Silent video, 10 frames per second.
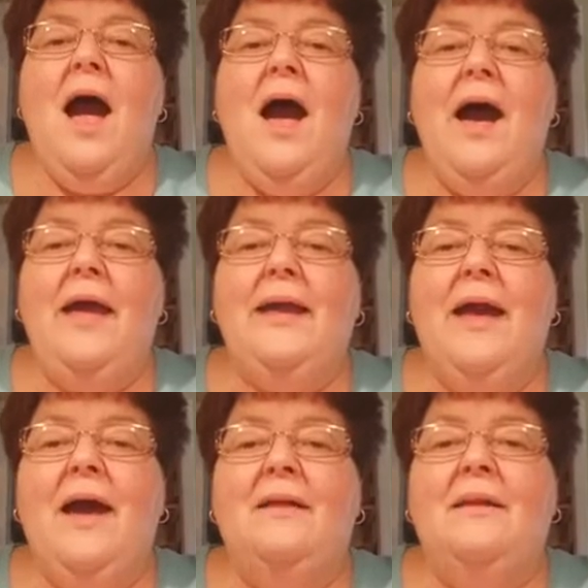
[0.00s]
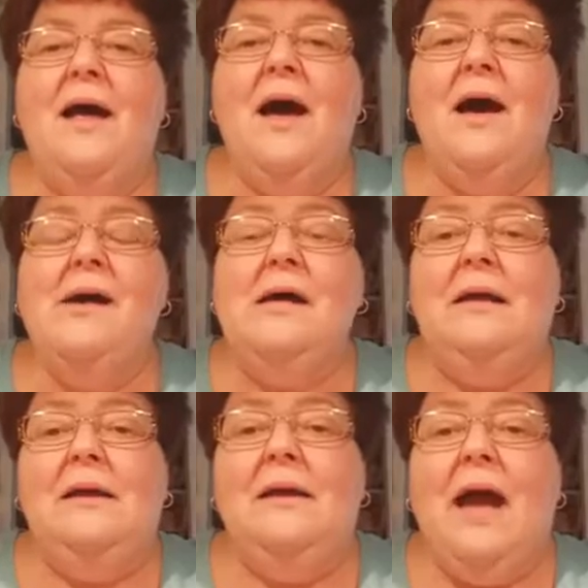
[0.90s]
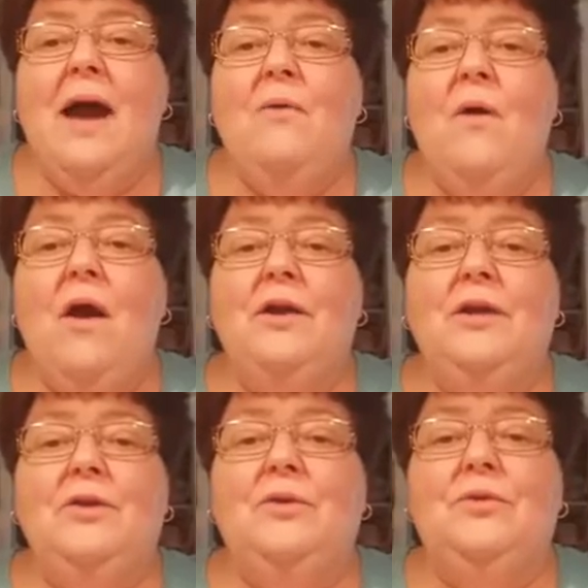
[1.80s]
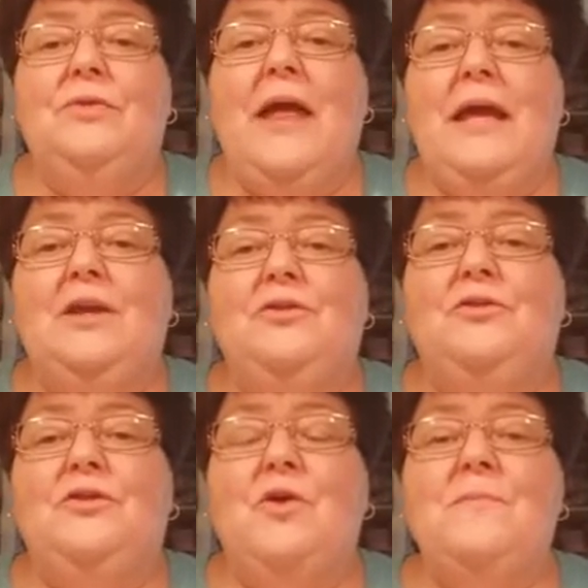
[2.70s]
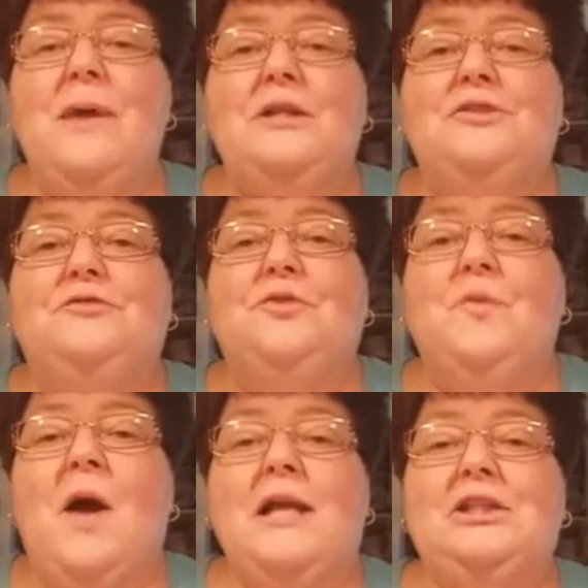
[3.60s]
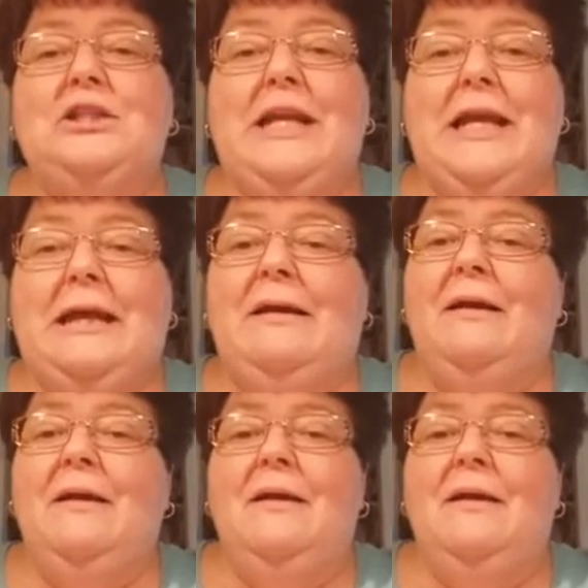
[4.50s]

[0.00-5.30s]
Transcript: Hi, Ella. How are you? Thank you so much for watching.